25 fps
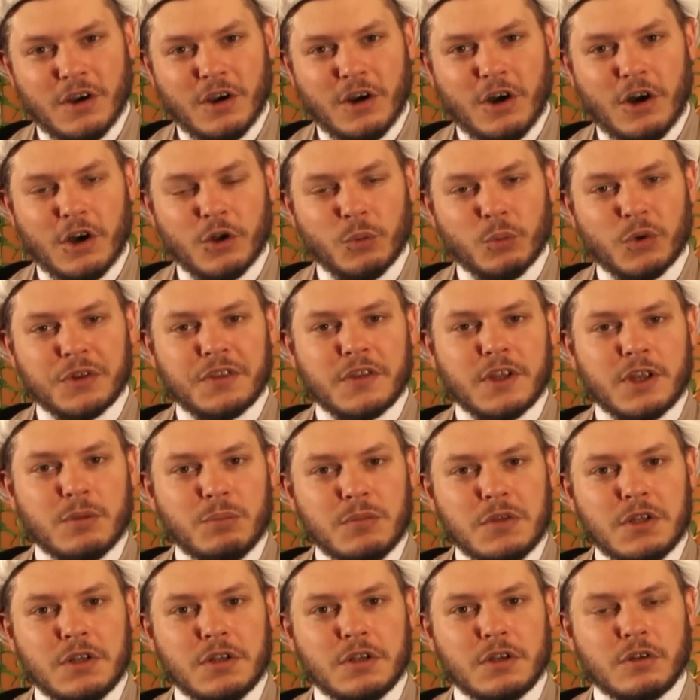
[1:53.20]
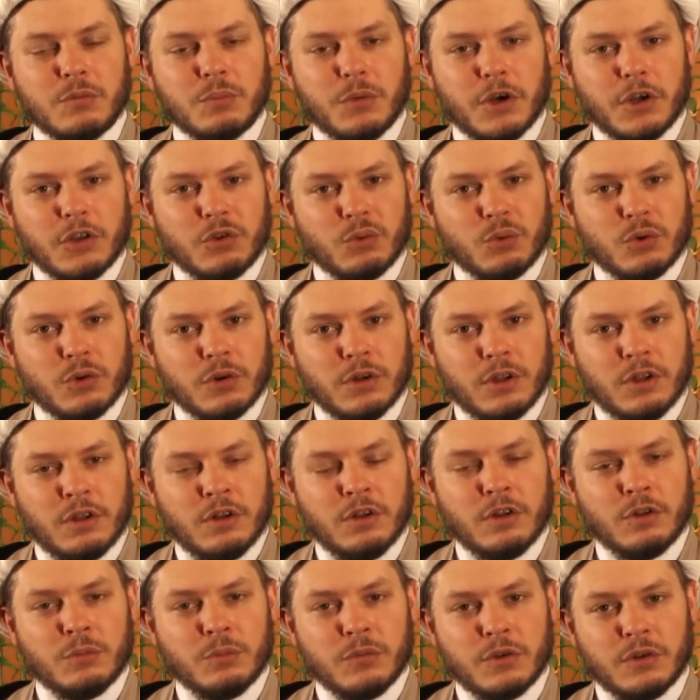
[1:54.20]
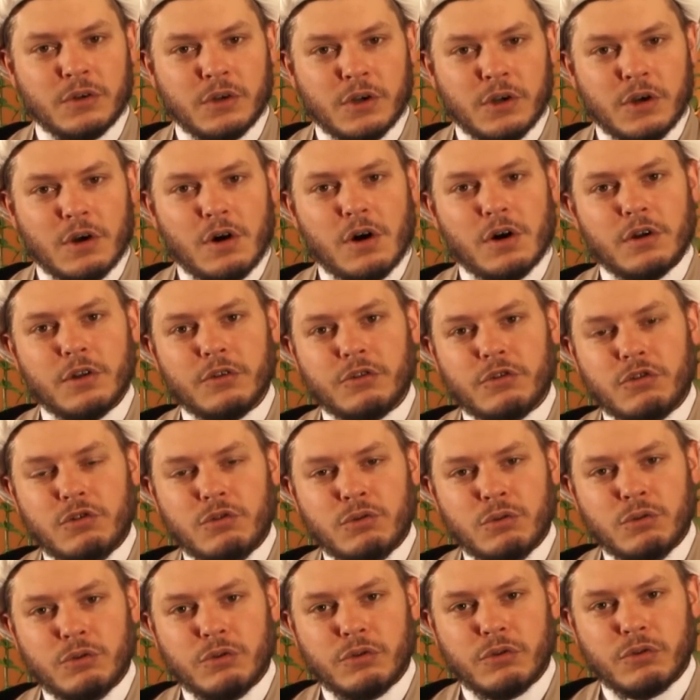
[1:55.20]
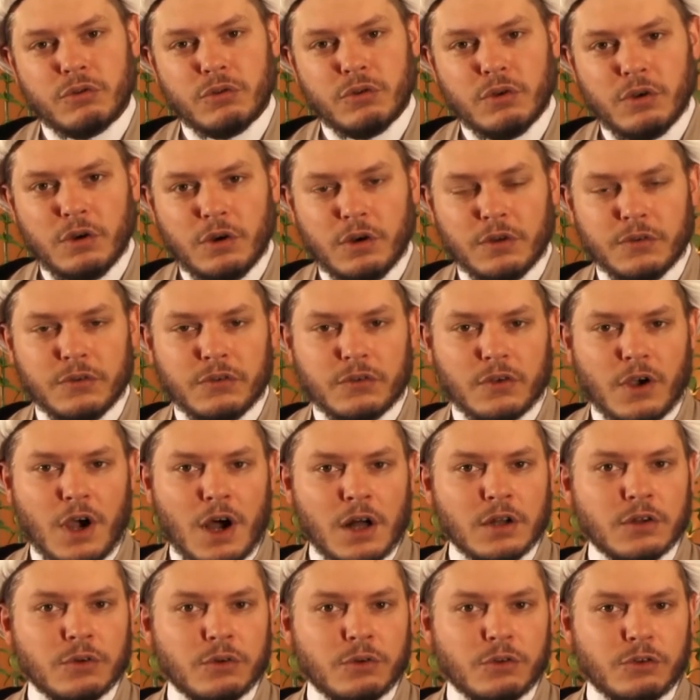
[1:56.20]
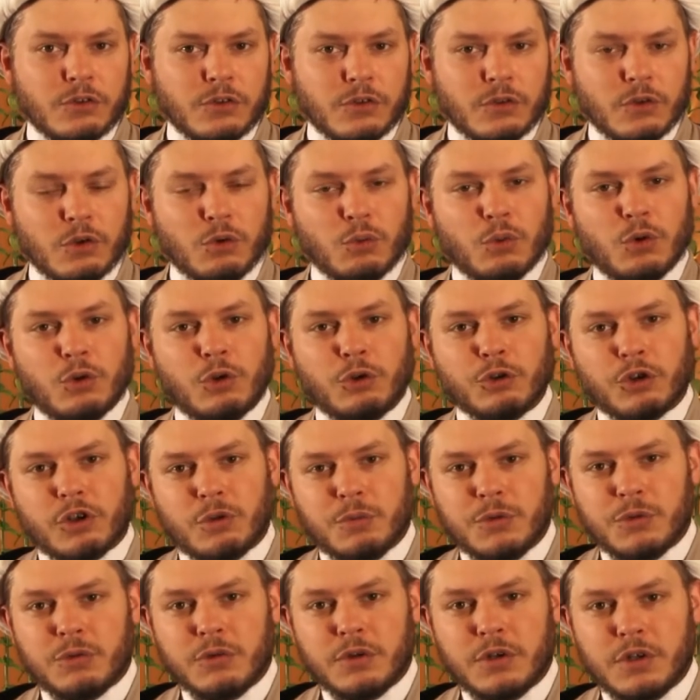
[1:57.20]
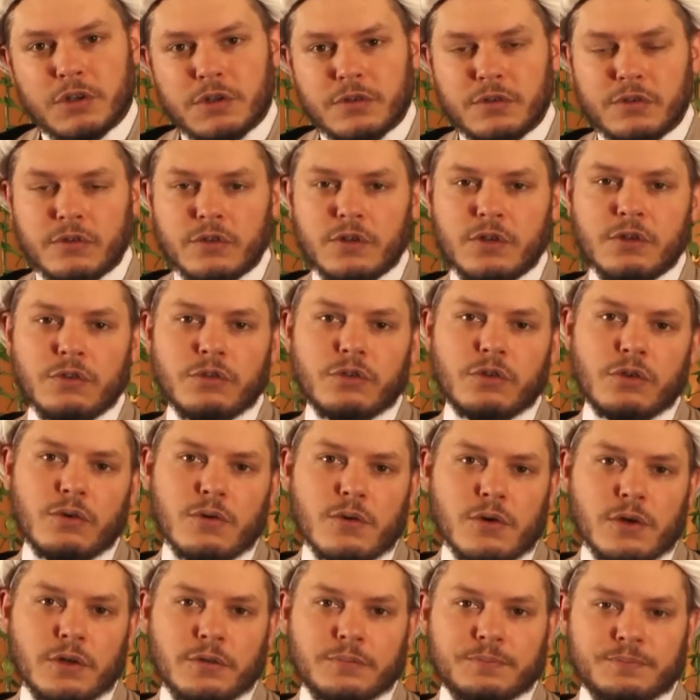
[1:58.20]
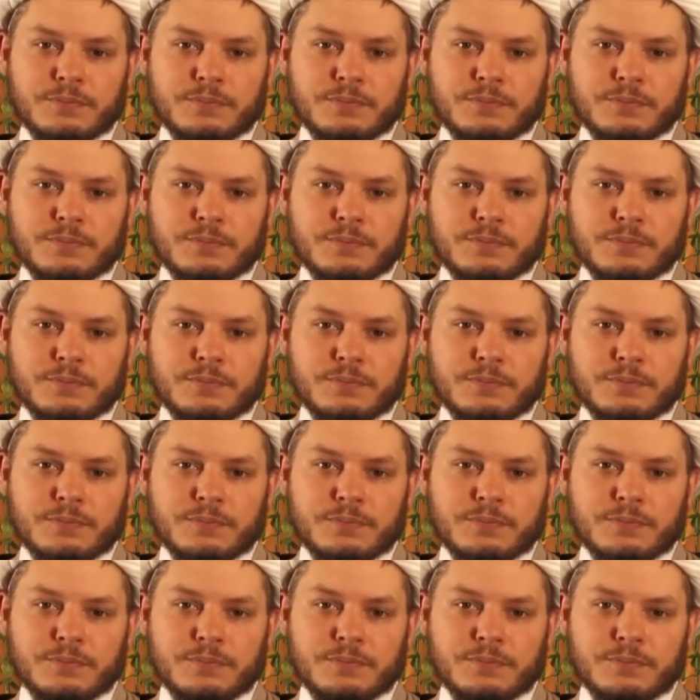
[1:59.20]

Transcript: on what they mean by the word ilm, on its use, on scholars, their role in communities, and so on.